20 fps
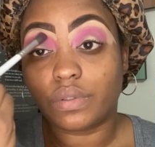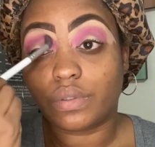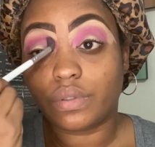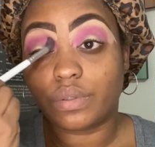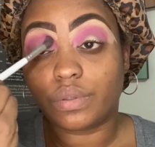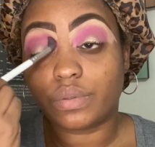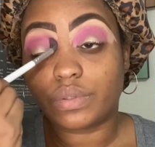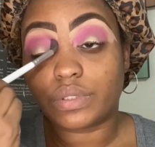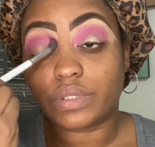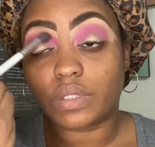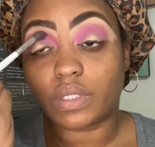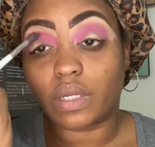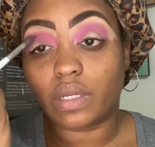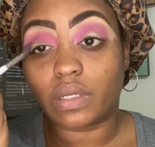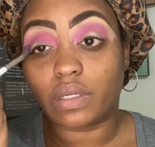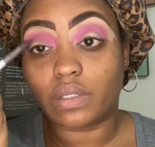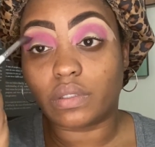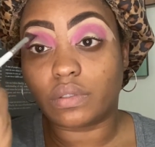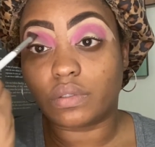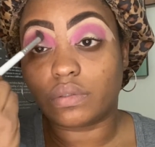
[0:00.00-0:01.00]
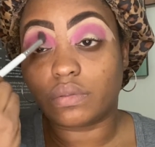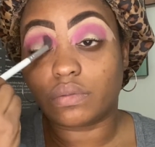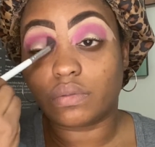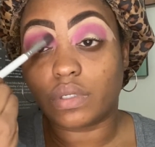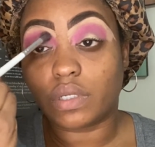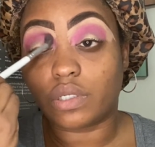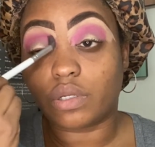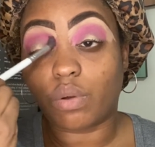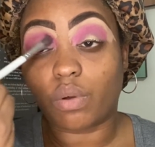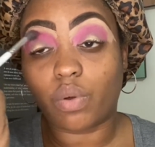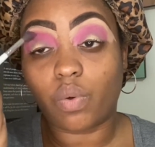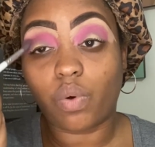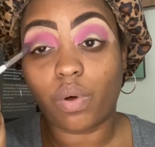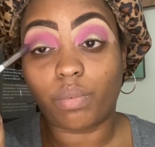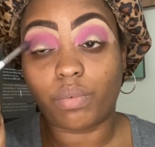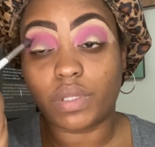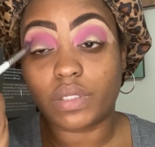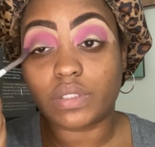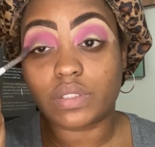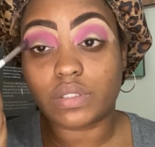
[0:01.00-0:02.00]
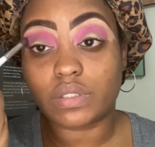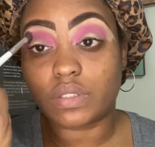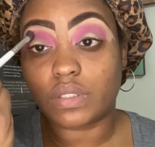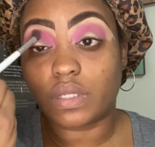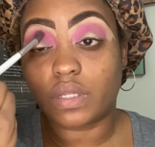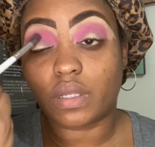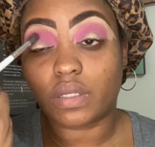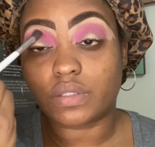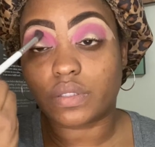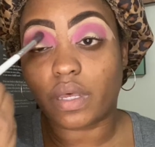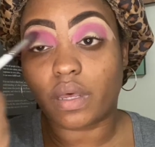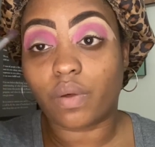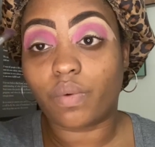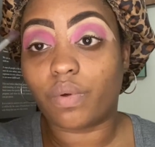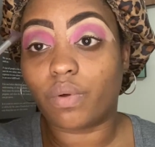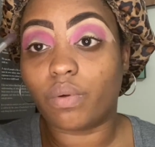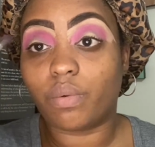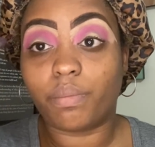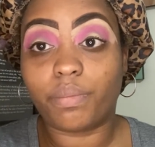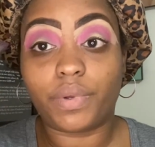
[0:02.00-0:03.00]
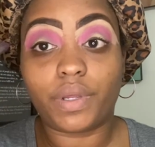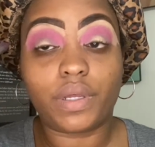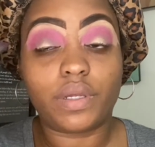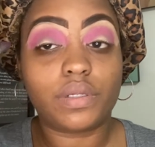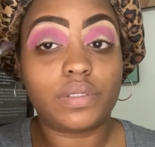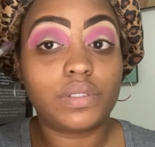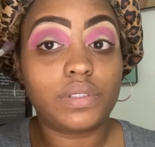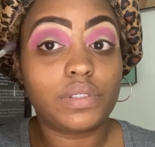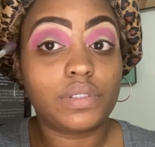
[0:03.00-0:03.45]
who said, and don't quote me, this isn't an exact quote, but